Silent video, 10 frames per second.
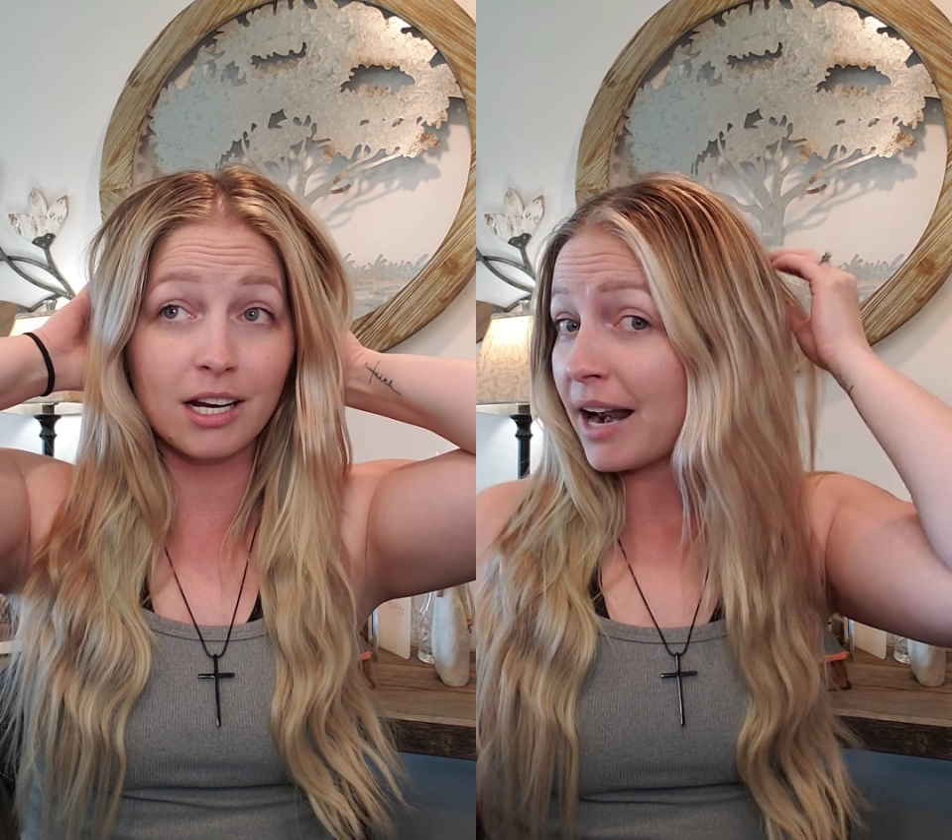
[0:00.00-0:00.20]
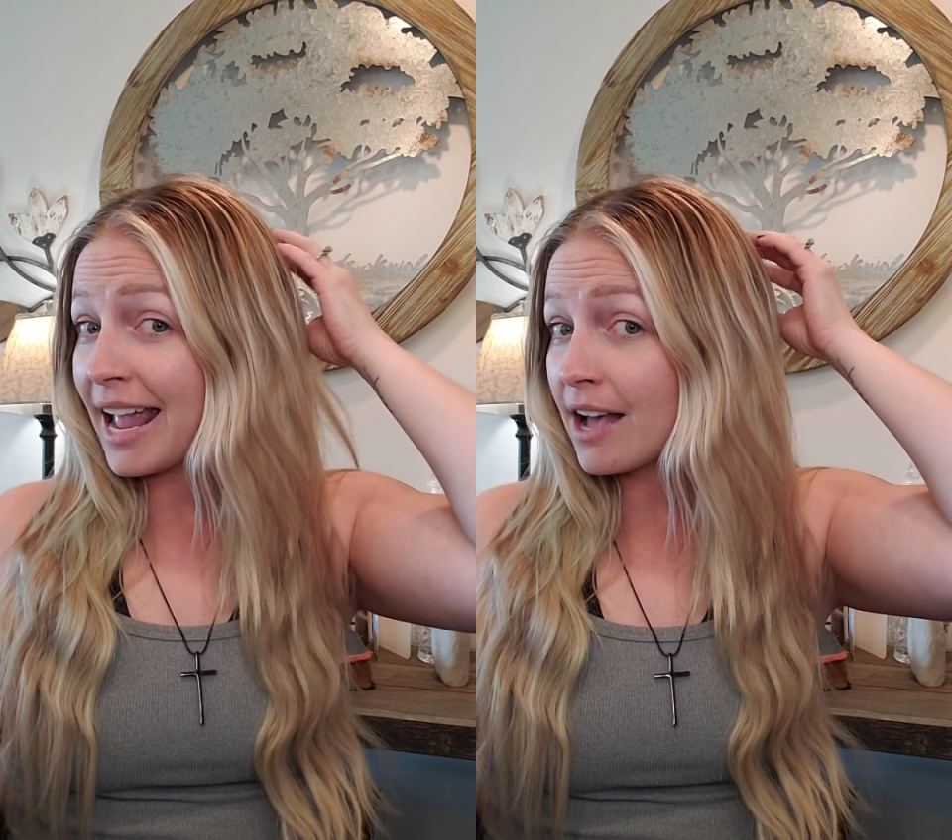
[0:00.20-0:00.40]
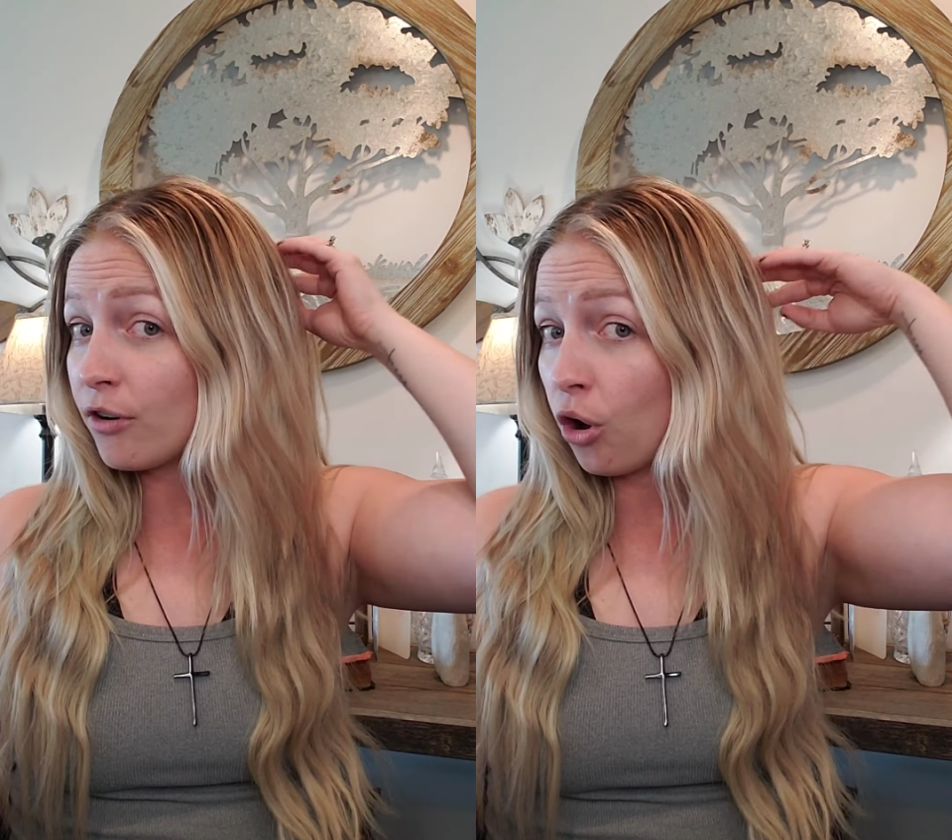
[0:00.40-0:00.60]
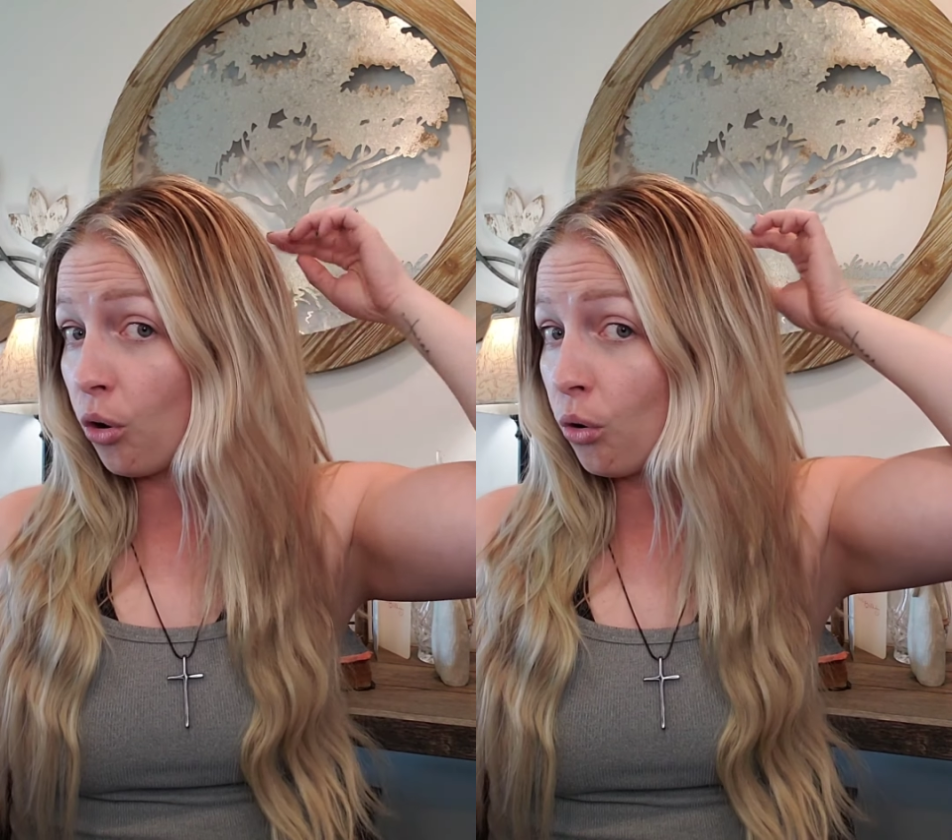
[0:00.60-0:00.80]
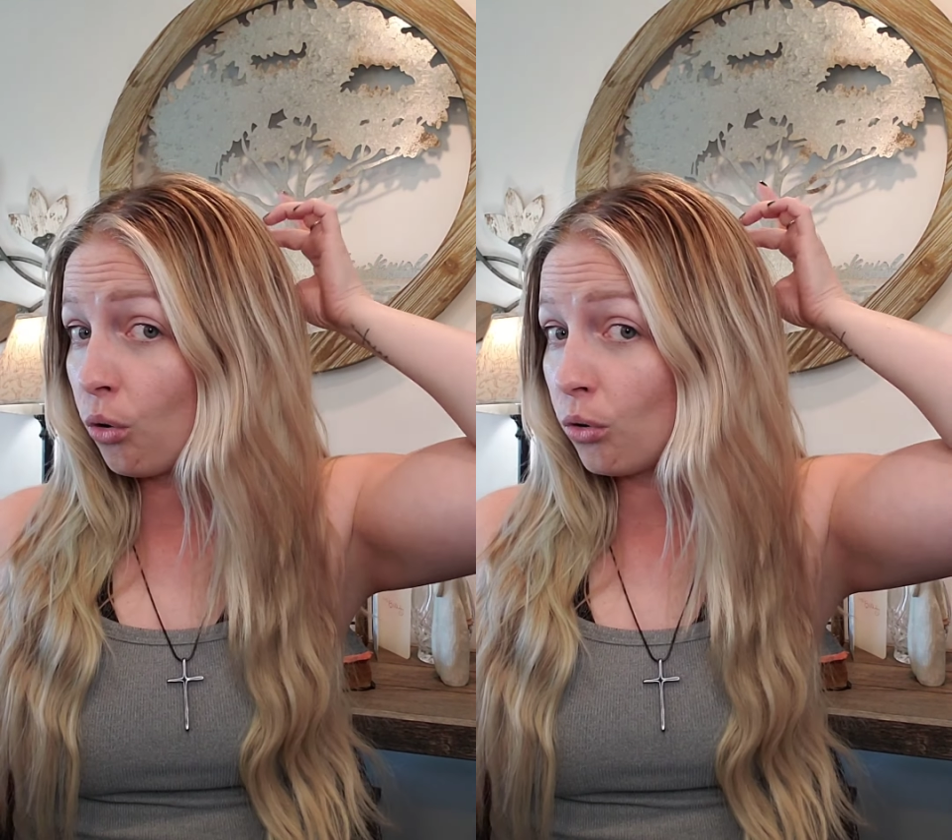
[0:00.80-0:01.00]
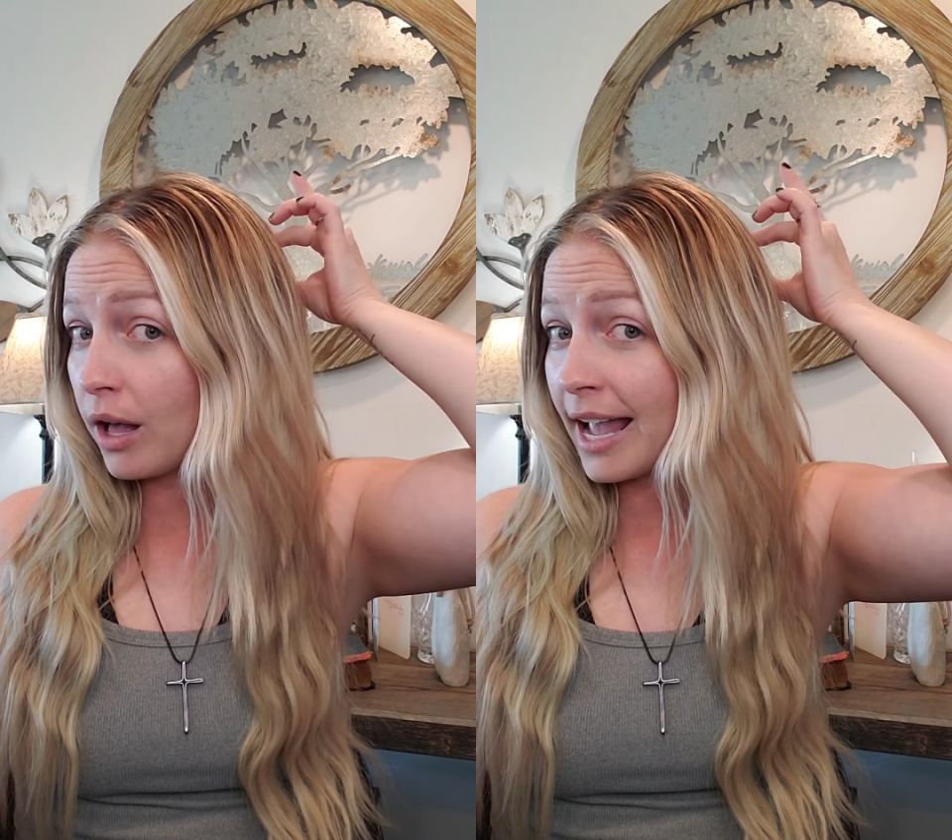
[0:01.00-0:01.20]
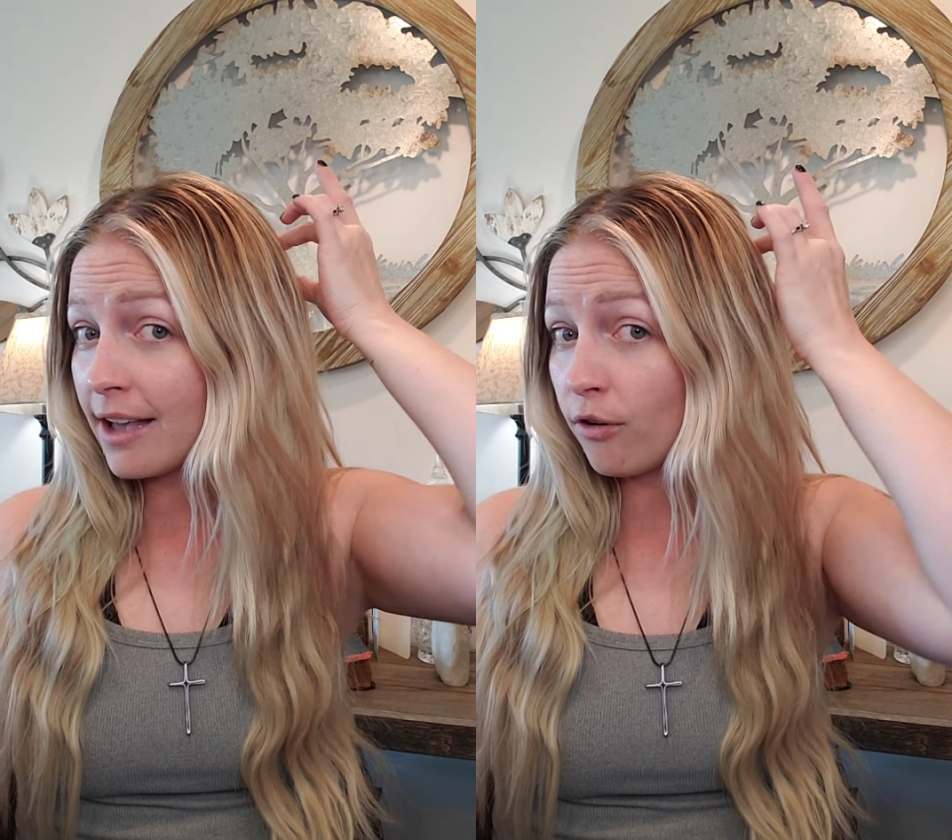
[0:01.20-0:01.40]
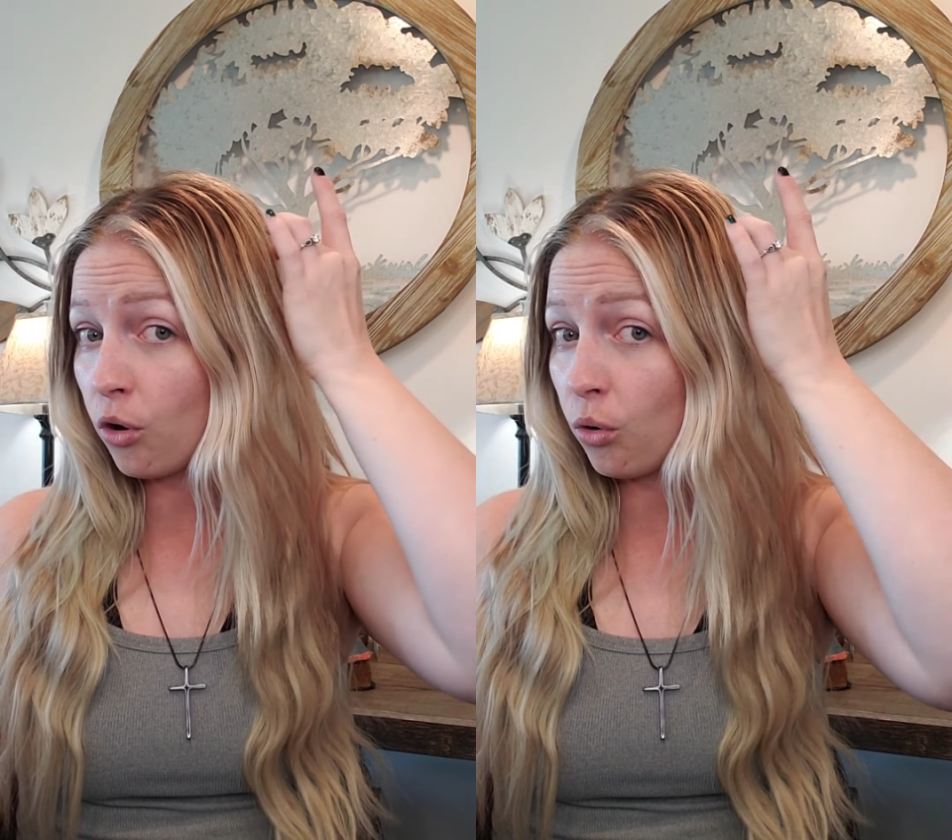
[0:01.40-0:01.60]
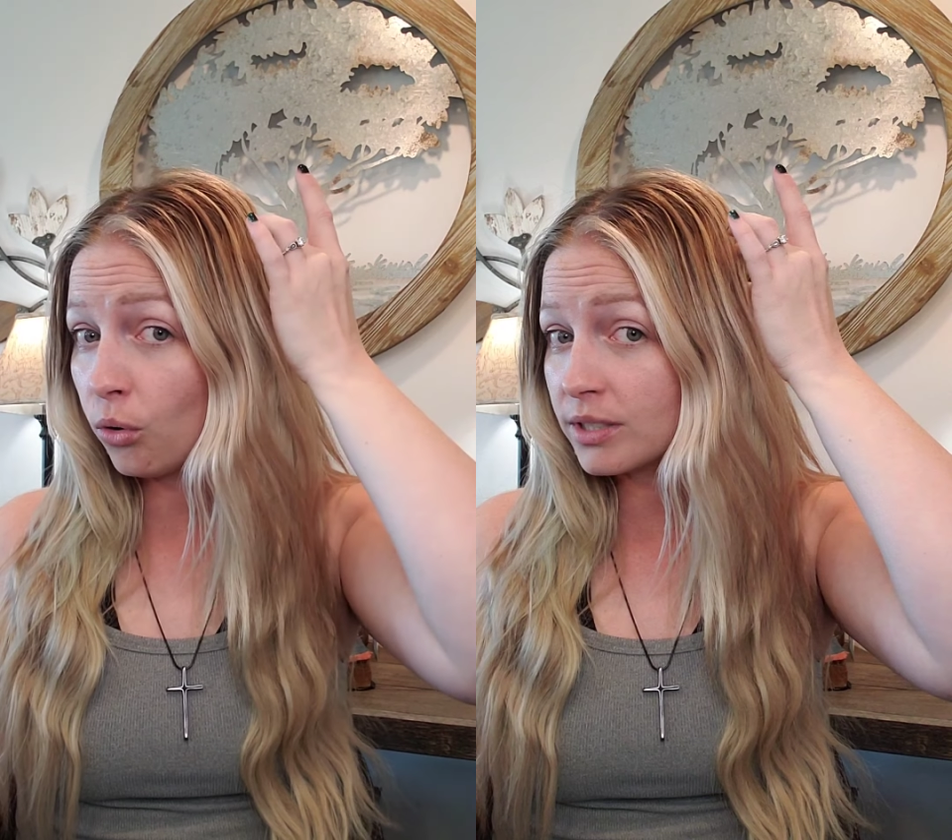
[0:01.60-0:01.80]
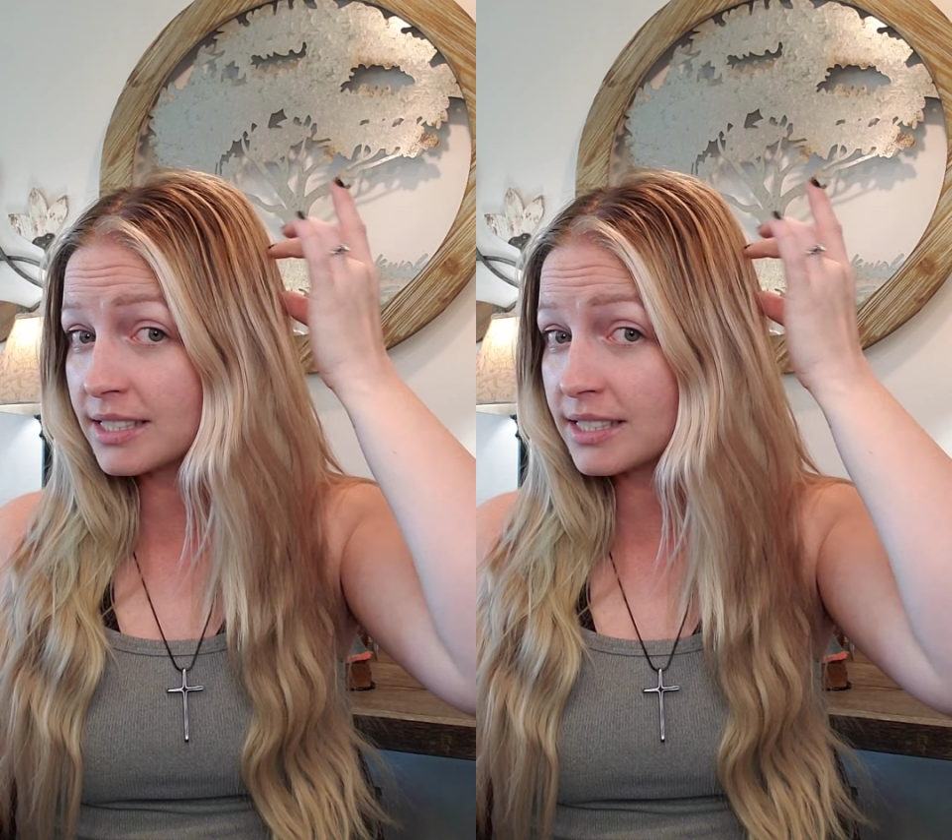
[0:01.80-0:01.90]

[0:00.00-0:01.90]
but I have whole